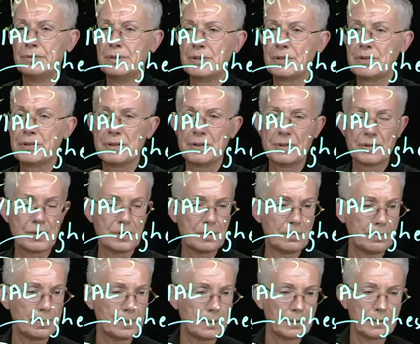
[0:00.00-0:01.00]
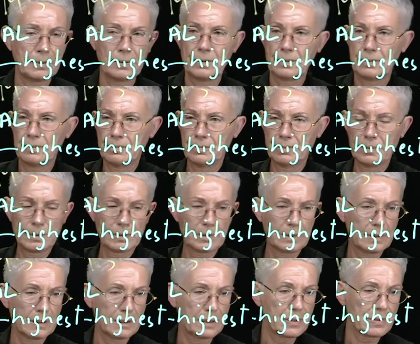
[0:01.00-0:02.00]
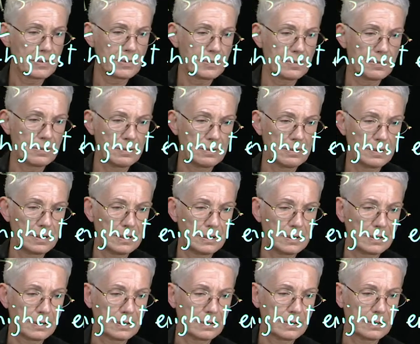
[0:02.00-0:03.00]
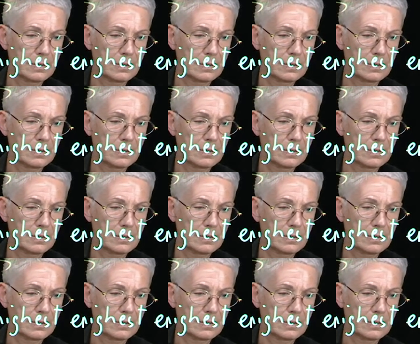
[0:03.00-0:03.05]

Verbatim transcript: this is the bottom more or less here.